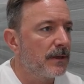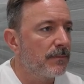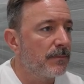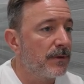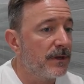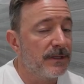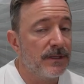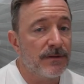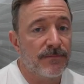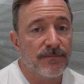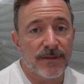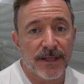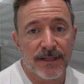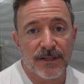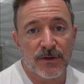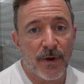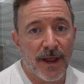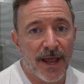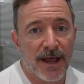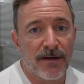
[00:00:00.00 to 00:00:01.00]
but they
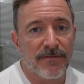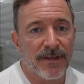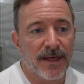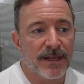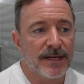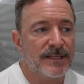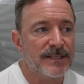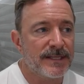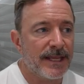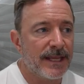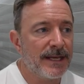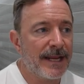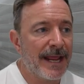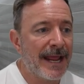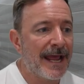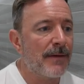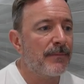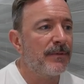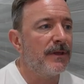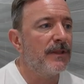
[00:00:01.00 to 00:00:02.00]
do have that. It's in
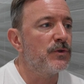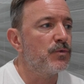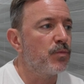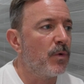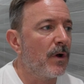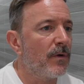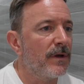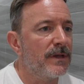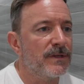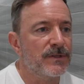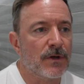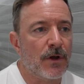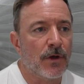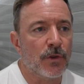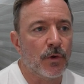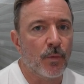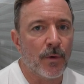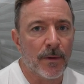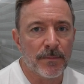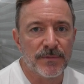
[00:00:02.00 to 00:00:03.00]
app as well as
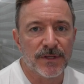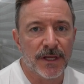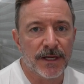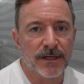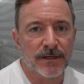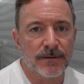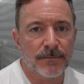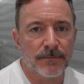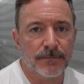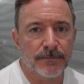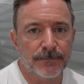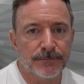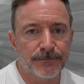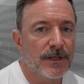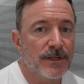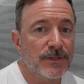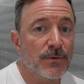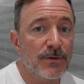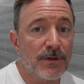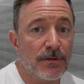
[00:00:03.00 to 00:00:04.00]
on the website.
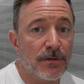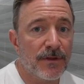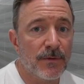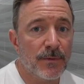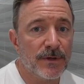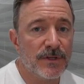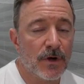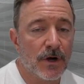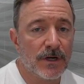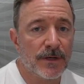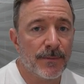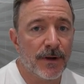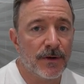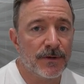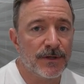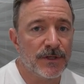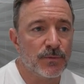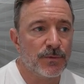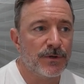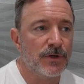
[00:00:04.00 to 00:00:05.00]
So the other thing we talked
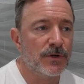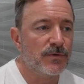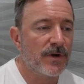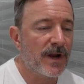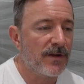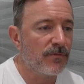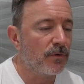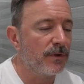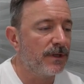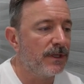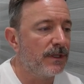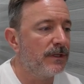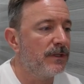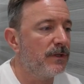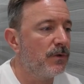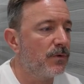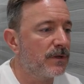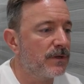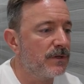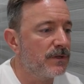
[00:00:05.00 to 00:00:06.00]
about is when you're traveling,
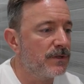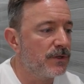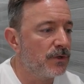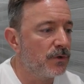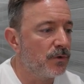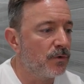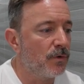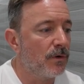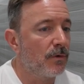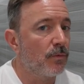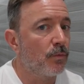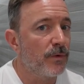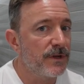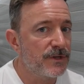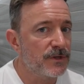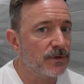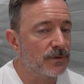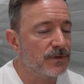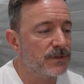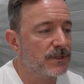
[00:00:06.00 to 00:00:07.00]
you can do
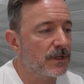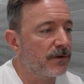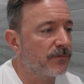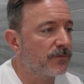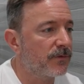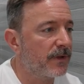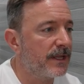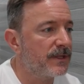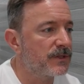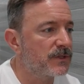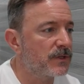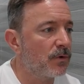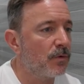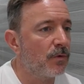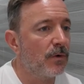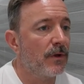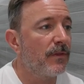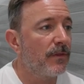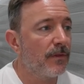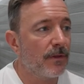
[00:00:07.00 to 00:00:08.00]
regional stuff. And
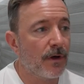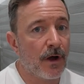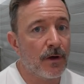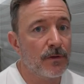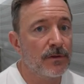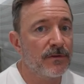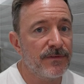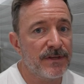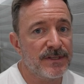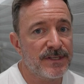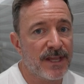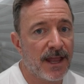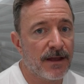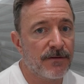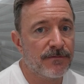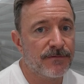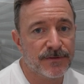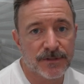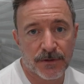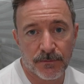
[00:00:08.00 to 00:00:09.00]
so all of these
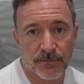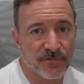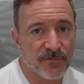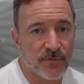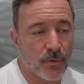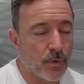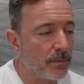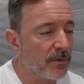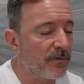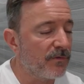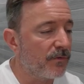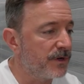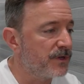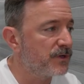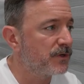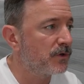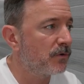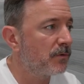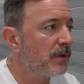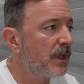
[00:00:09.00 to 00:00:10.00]
have some form of
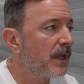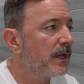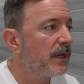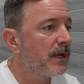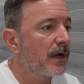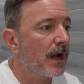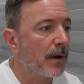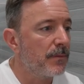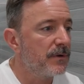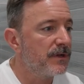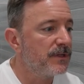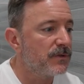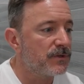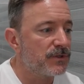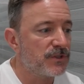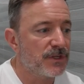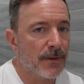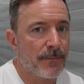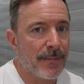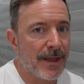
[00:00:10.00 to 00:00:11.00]
regional. I'm going to
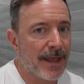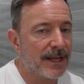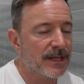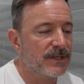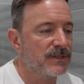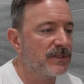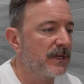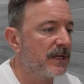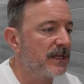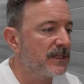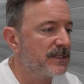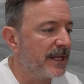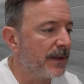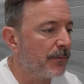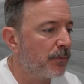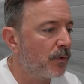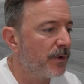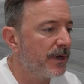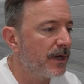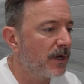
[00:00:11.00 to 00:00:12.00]
use Jetpack as an
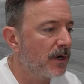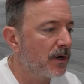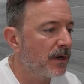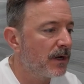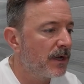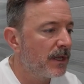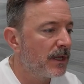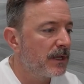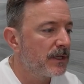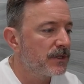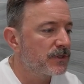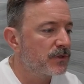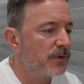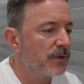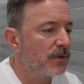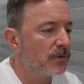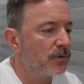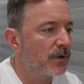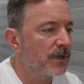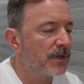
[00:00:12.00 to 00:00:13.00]
example here. So you
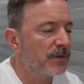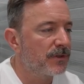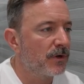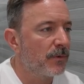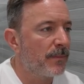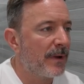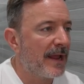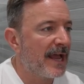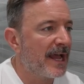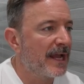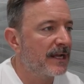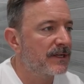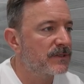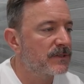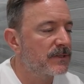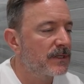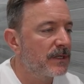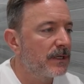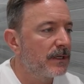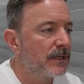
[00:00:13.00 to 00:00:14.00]
can look at their
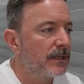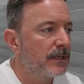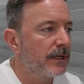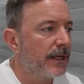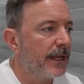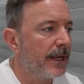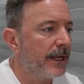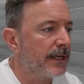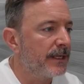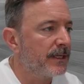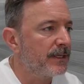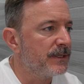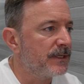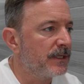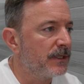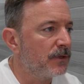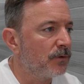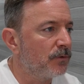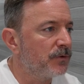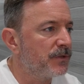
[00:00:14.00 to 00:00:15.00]
packs and
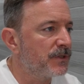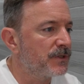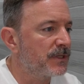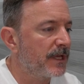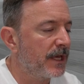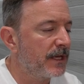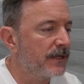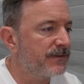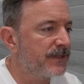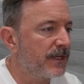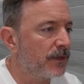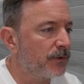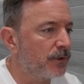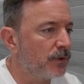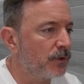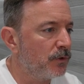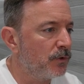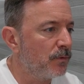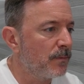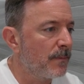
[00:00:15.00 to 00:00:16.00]
it'll just kind of tell
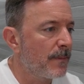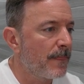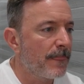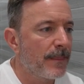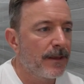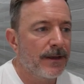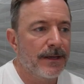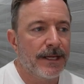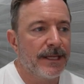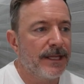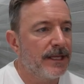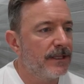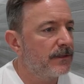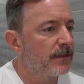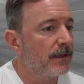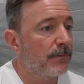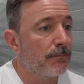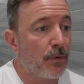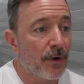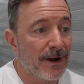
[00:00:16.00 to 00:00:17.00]
you,
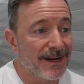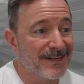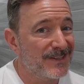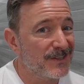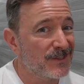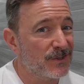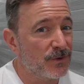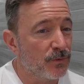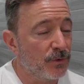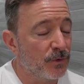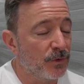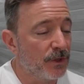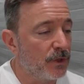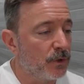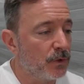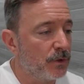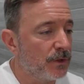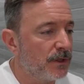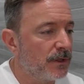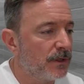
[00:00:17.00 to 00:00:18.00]
again, the prices are really
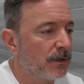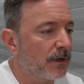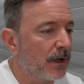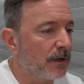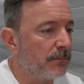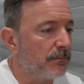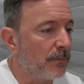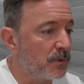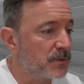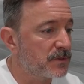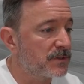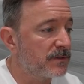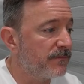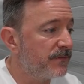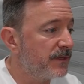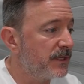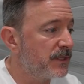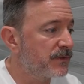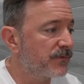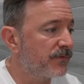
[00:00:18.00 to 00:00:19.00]
good on most of
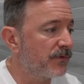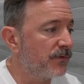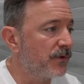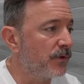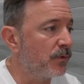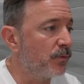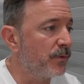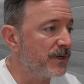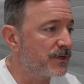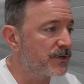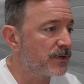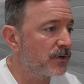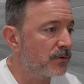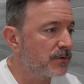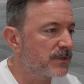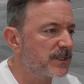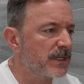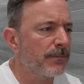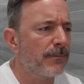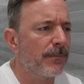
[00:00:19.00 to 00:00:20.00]
these for their
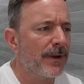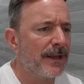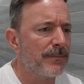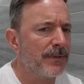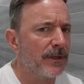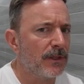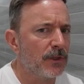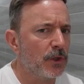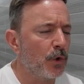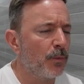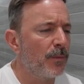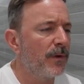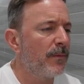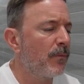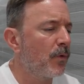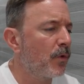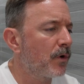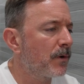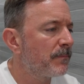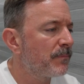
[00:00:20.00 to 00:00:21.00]
regional. Some might be a little bit
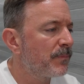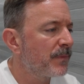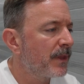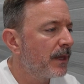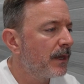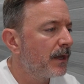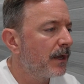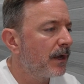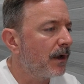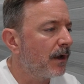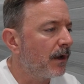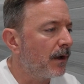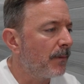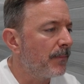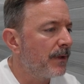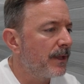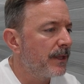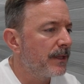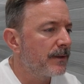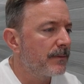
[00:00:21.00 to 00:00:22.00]
more,
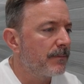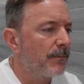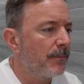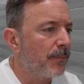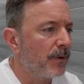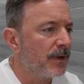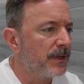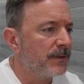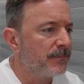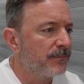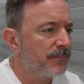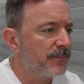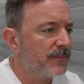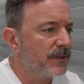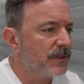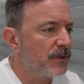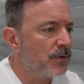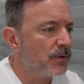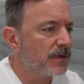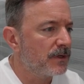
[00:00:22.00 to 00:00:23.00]
but
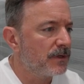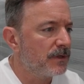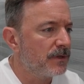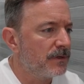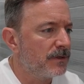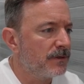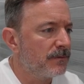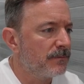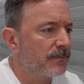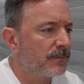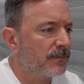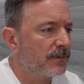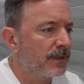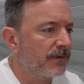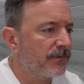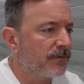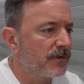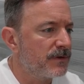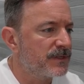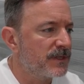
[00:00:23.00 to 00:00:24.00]
you can,
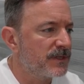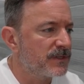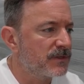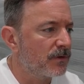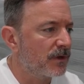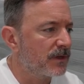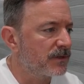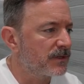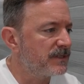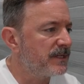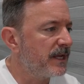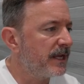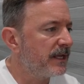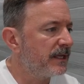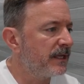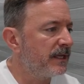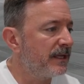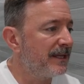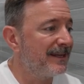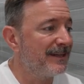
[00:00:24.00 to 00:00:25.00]
like for instance, look at the 10
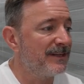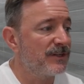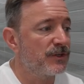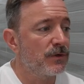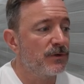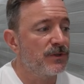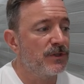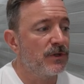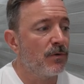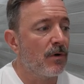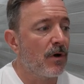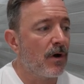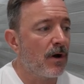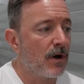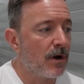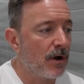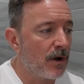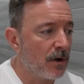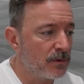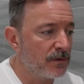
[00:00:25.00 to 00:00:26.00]
gig. It shows you
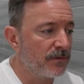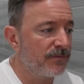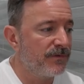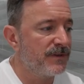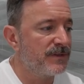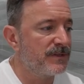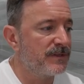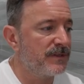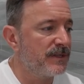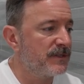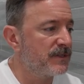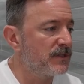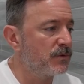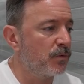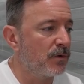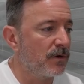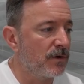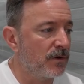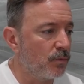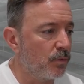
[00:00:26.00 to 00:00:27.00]
all of this. This is
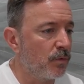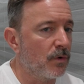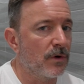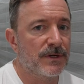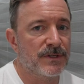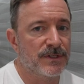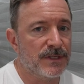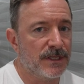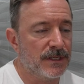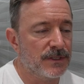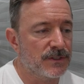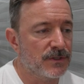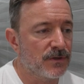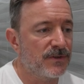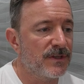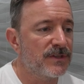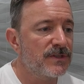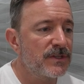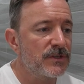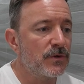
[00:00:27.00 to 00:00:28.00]
where it works in. So
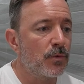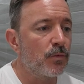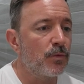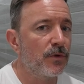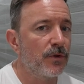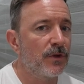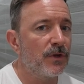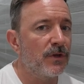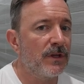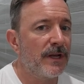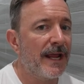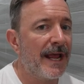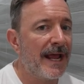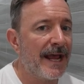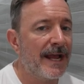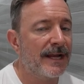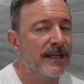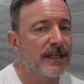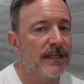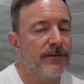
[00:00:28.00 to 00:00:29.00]
this is a really good
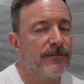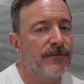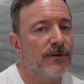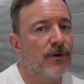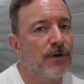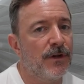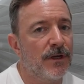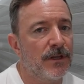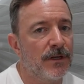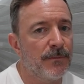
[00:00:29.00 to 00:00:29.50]
hack if you're